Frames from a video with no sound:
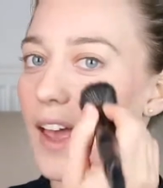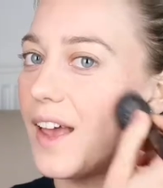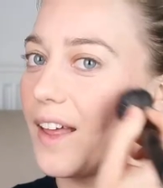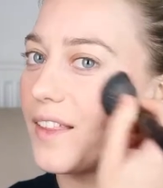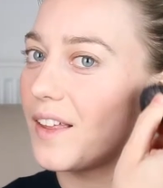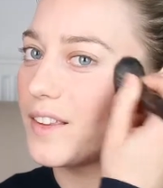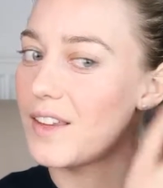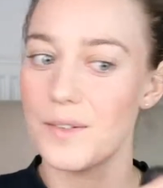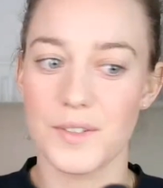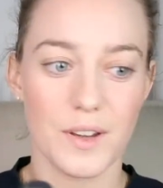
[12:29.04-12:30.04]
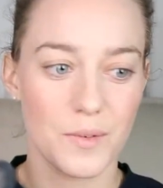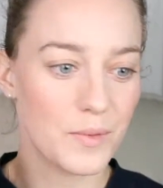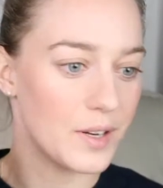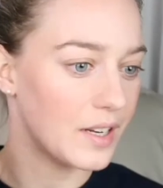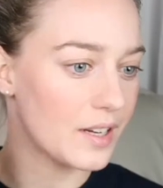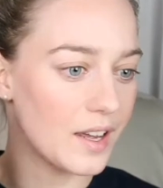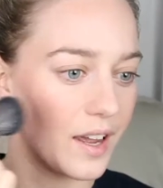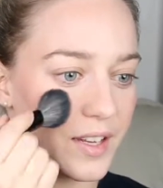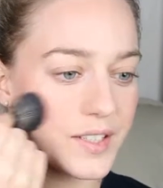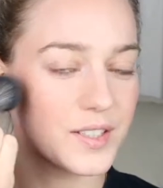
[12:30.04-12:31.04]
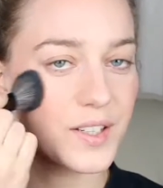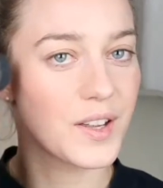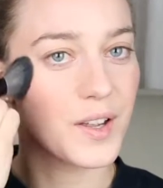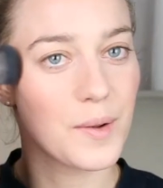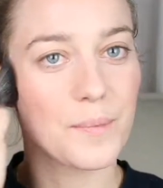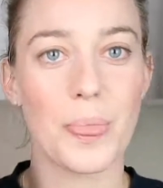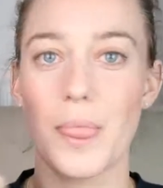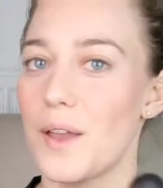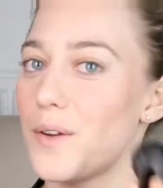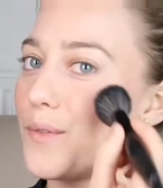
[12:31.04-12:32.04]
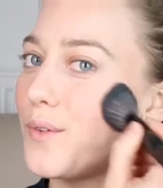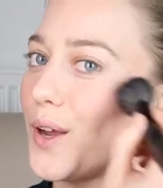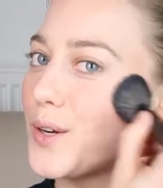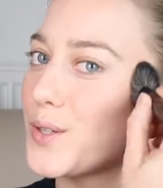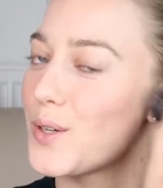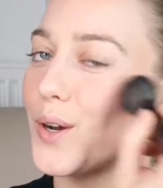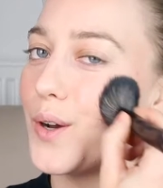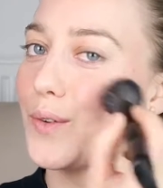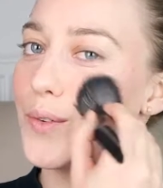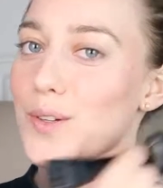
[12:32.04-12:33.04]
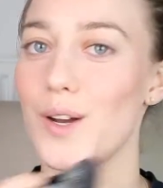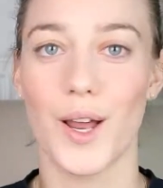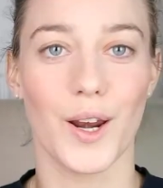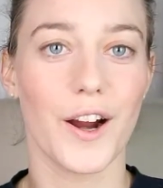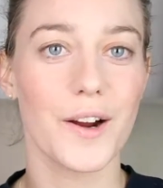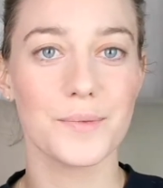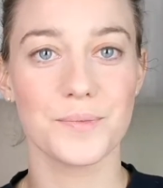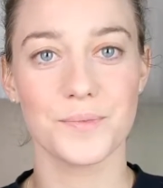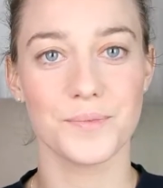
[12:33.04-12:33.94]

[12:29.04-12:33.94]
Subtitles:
And that gives a really nice flush of color.